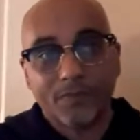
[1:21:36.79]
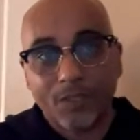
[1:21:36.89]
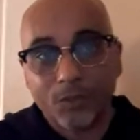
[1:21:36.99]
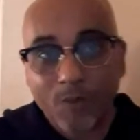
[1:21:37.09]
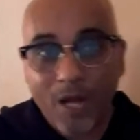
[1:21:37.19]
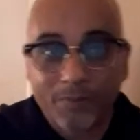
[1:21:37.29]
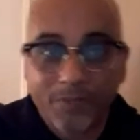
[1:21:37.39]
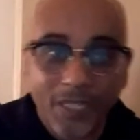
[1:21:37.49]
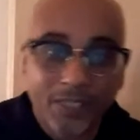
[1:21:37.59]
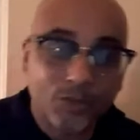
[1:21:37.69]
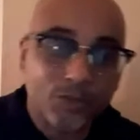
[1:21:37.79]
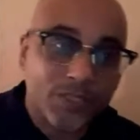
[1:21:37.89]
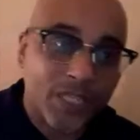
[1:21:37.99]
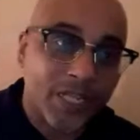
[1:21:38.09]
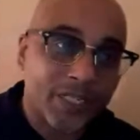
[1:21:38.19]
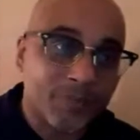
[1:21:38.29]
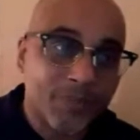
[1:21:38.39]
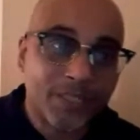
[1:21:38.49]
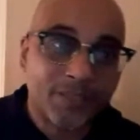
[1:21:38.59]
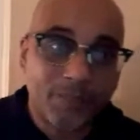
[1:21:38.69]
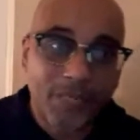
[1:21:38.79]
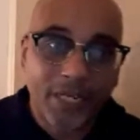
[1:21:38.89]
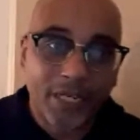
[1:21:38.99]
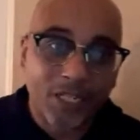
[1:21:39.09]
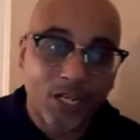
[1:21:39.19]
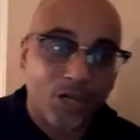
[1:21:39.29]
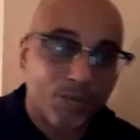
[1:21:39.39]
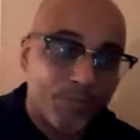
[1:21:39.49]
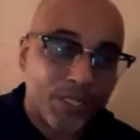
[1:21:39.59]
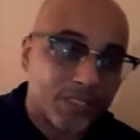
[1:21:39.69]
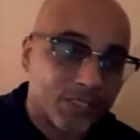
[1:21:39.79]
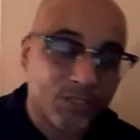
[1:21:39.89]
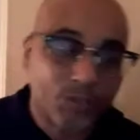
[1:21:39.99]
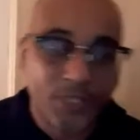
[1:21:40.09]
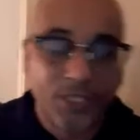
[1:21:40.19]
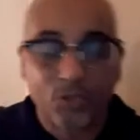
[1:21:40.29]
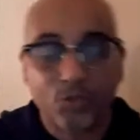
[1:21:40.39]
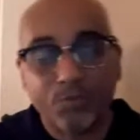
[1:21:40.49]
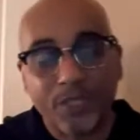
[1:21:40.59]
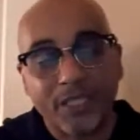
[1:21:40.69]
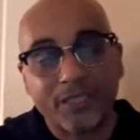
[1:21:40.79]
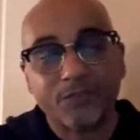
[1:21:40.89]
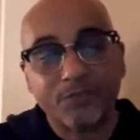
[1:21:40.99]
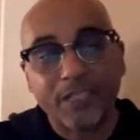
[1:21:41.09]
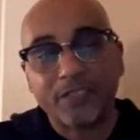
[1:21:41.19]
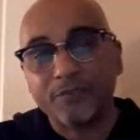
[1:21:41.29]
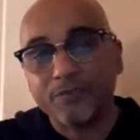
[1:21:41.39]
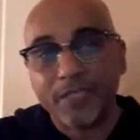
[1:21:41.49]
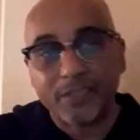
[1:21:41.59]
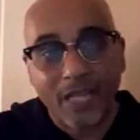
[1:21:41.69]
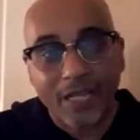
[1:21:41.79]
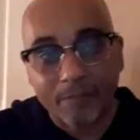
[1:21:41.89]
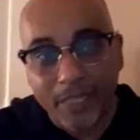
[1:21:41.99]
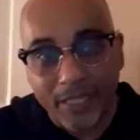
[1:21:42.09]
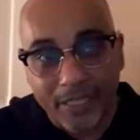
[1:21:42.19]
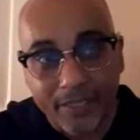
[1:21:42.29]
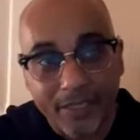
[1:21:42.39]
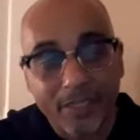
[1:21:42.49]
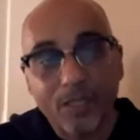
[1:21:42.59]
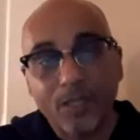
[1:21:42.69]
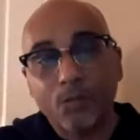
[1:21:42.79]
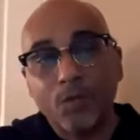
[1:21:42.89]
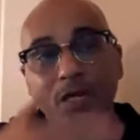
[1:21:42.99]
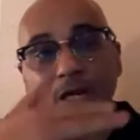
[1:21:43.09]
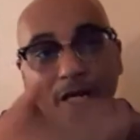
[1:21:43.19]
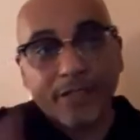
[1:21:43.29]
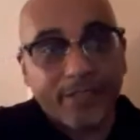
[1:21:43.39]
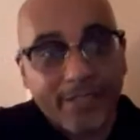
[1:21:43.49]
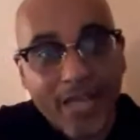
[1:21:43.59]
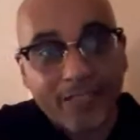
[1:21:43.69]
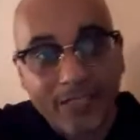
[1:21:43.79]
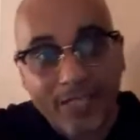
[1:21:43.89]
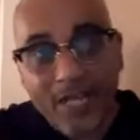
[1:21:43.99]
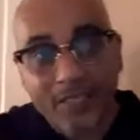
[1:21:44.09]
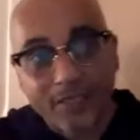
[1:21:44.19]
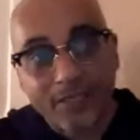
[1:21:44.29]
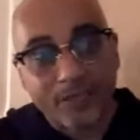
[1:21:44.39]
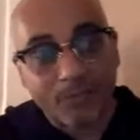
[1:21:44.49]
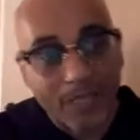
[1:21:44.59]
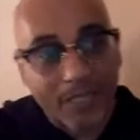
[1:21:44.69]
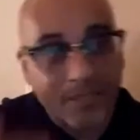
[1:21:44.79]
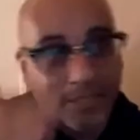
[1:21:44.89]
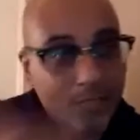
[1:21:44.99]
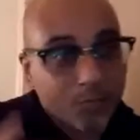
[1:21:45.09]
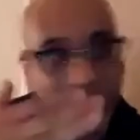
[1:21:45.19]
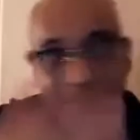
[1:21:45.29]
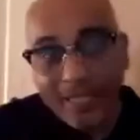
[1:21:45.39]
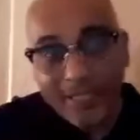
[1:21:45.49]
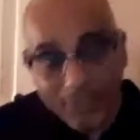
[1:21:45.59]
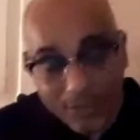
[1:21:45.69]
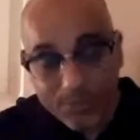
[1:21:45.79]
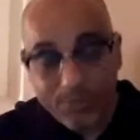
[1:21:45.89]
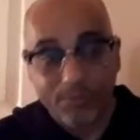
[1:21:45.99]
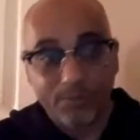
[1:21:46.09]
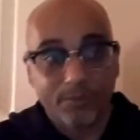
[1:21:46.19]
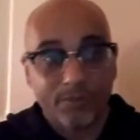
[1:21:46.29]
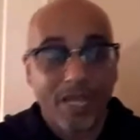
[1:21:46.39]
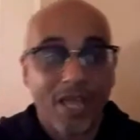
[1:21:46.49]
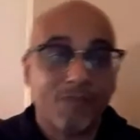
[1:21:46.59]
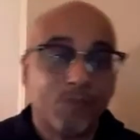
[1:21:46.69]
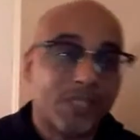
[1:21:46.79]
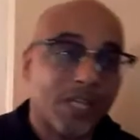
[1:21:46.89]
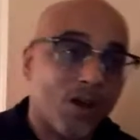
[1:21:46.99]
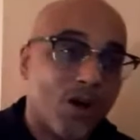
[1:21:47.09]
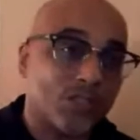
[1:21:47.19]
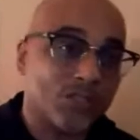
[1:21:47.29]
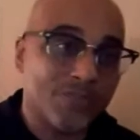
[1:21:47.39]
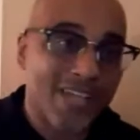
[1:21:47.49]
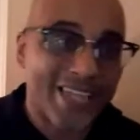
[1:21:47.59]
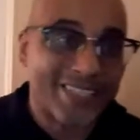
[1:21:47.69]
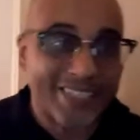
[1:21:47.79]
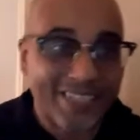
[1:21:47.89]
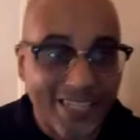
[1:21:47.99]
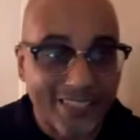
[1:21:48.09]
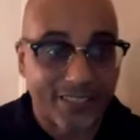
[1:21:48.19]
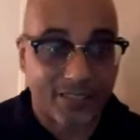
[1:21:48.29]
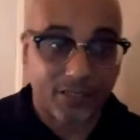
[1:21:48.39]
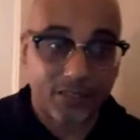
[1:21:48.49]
That's why I'm telling you, stand up as a man, learn business so we can do business face to face like men with other nationalities of men, because that's what they do. They have what they call the United Nations.